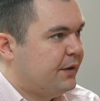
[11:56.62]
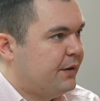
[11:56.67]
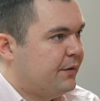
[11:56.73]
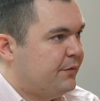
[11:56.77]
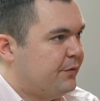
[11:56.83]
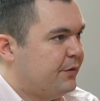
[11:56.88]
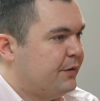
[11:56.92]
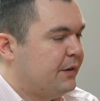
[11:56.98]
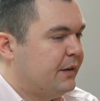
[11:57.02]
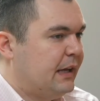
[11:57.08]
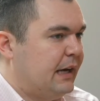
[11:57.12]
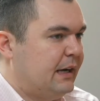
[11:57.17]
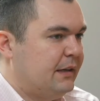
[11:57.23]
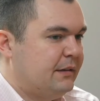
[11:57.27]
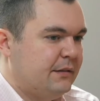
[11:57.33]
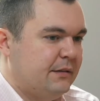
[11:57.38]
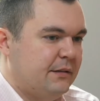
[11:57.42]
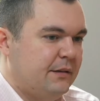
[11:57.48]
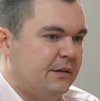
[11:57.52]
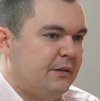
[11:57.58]
lot
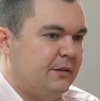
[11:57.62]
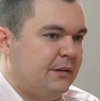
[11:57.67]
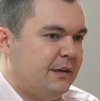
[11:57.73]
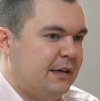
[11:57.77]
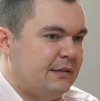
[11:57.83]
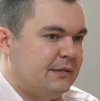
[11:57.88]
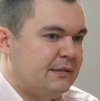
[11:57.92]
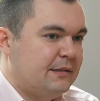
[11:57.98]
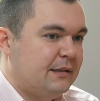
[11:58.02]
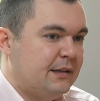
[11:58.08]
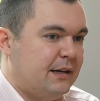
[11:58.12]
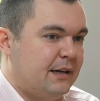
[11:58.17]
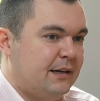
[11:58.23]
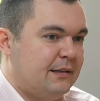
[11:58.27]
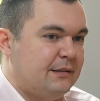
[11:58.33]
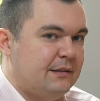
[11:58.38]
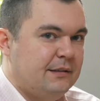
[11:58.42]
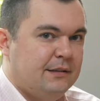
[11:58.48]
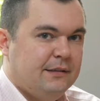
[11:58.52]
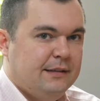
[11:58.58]
gets the lot. Then
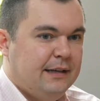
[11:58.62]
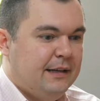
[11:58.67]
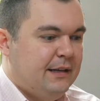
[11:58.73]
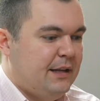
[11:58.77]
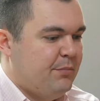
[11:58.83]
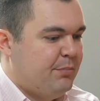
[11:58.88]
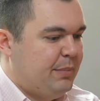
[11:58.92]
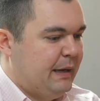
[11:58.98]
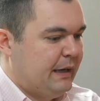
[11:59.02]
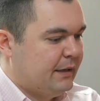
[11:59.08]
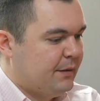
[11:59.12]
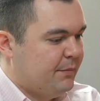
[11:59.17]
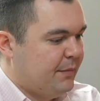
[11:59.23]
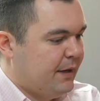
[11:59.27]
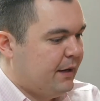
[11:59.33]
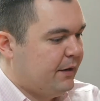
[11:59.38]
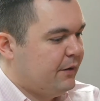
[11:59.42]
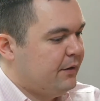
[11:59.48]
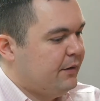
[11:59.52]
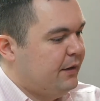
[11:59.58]
they pick the model.
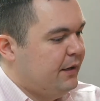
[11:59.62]
The